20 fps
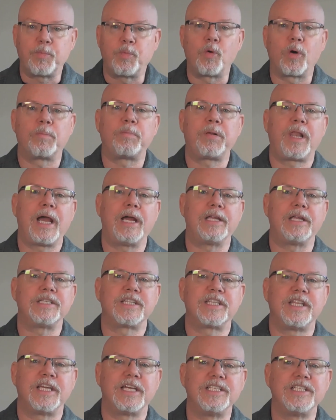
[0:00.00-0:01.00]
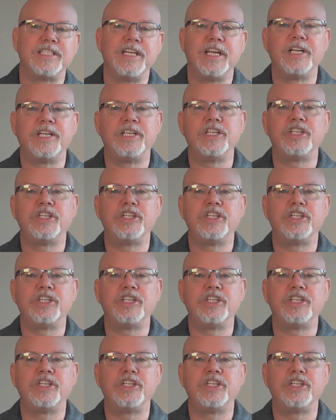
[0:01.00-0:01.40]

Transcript: more plants. Things needed to